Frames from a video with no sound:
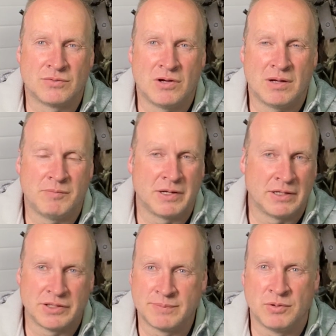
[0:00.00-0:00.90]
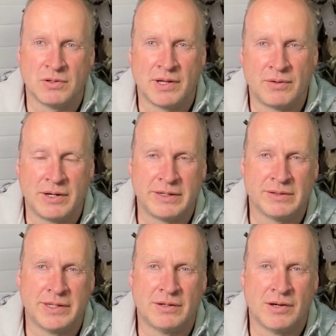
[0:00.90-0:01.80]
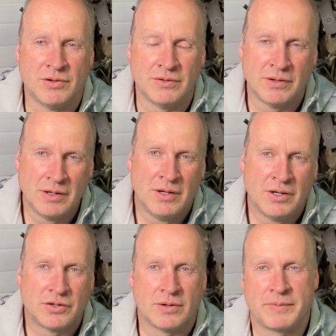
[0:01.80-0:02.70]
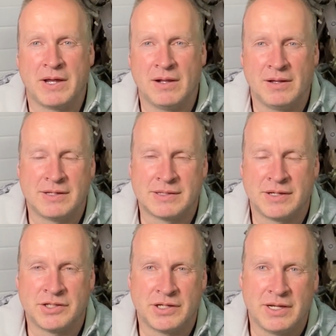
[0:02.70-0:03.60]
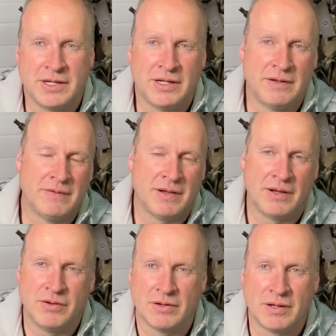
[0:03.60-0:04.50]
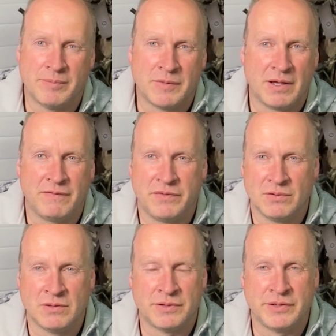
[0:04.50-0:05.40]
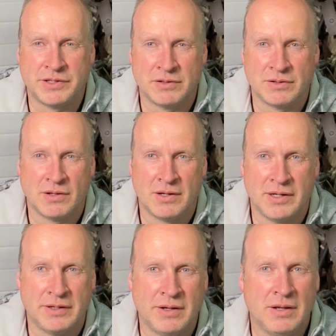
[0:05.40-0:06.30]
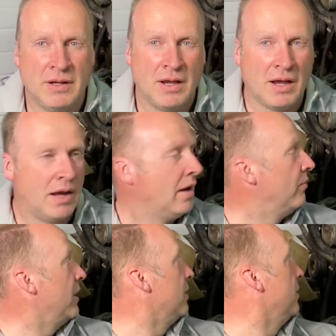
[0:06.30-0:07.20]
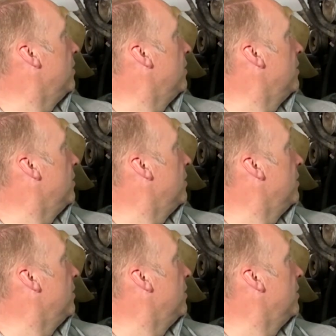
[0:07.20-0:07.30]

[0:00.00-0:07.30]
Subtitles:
swap, I can just pull that regulator out, drop the LS engine in, and hook up that fuel and return line. And we can